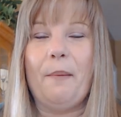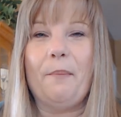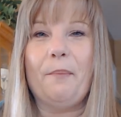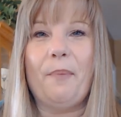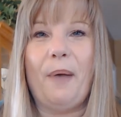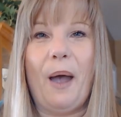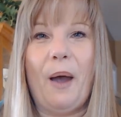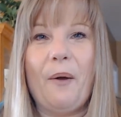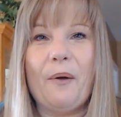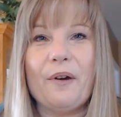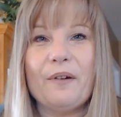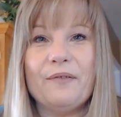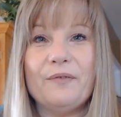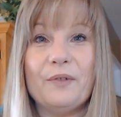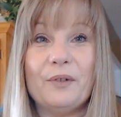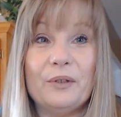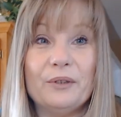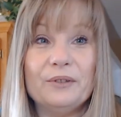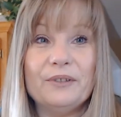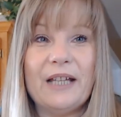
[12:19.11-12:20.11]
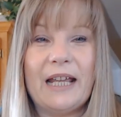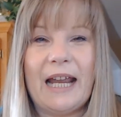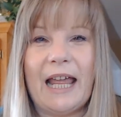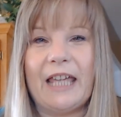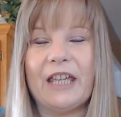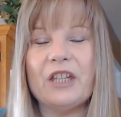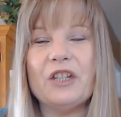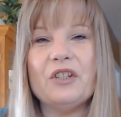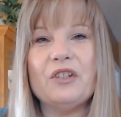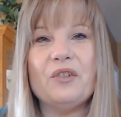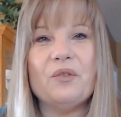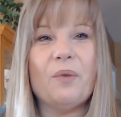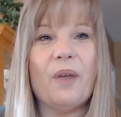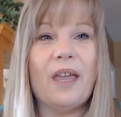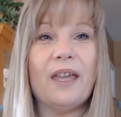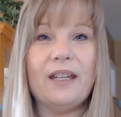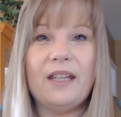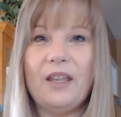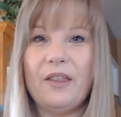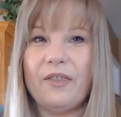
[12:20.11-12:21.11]
powerful and I can do
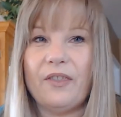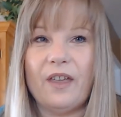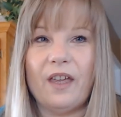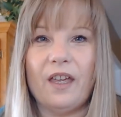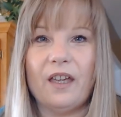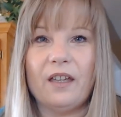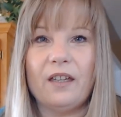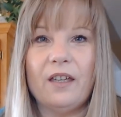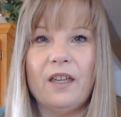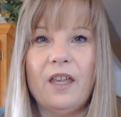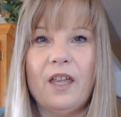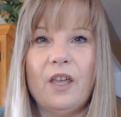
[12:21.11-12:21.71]
anything.